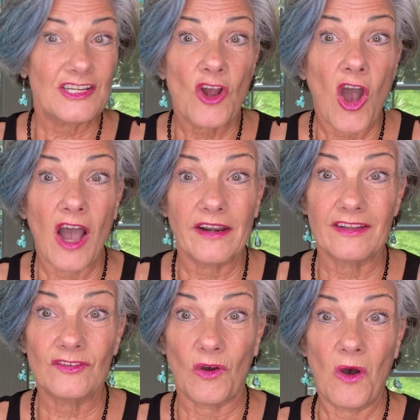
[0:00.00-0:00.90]
he taught
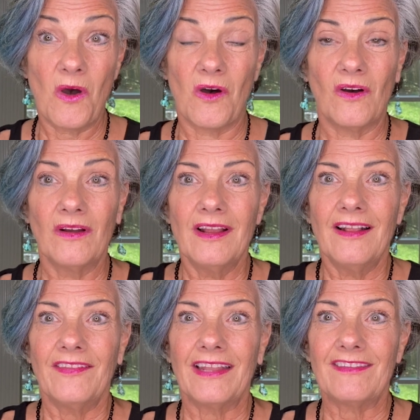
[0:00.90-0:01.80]
us all
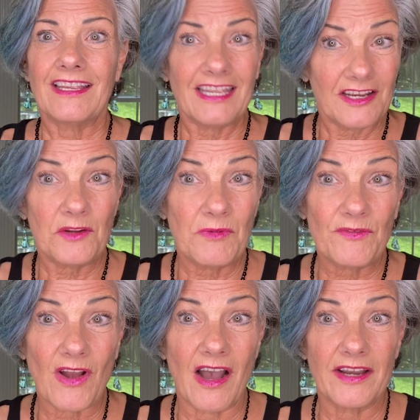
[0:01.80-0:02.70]
that the kingdom
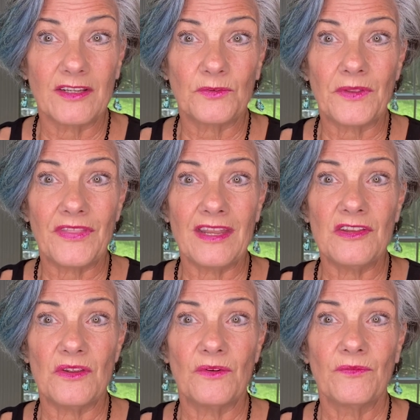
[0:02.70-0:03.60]
of God is within
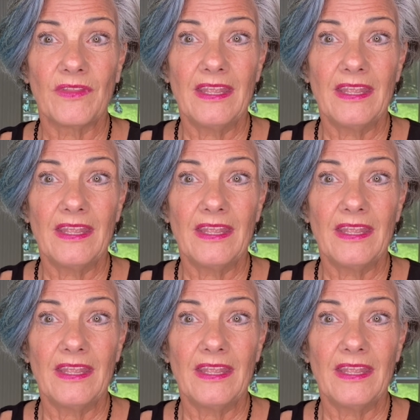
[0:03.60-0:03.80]
you.